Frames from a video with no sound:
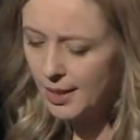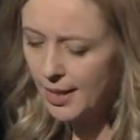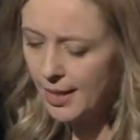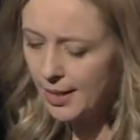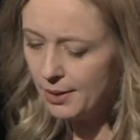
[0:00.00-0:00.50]

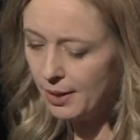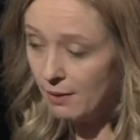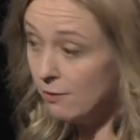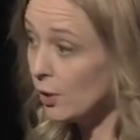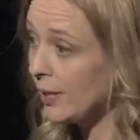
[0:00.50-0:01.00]
and
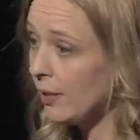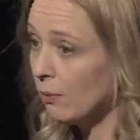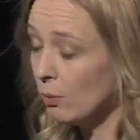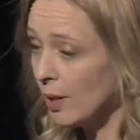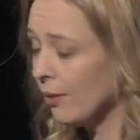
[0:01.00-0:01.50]
fully
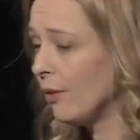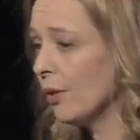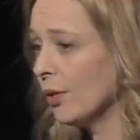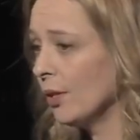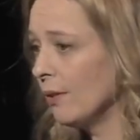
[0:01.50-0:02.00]

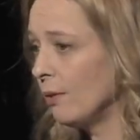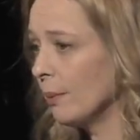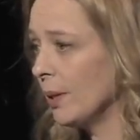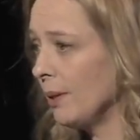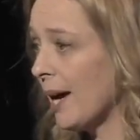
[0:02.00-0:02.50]
1/3 of
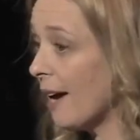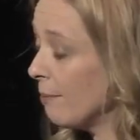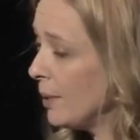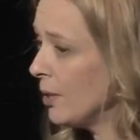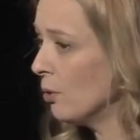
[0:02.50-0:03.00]
women
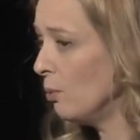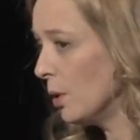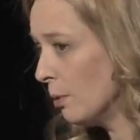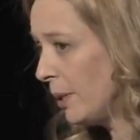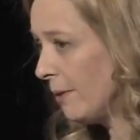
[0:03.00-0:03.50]
have been or
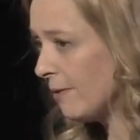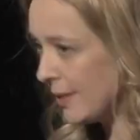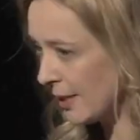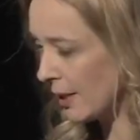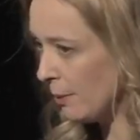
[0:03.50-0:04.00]
will be
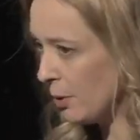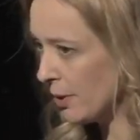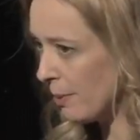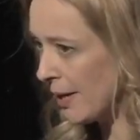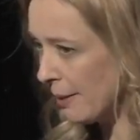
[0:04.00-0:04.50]
physically
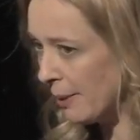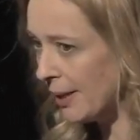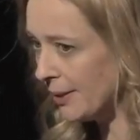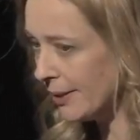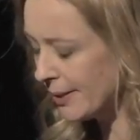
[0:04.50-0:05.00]
abused by their
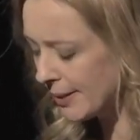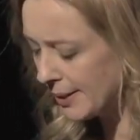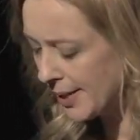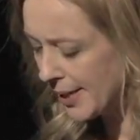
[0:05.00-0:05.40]
partners,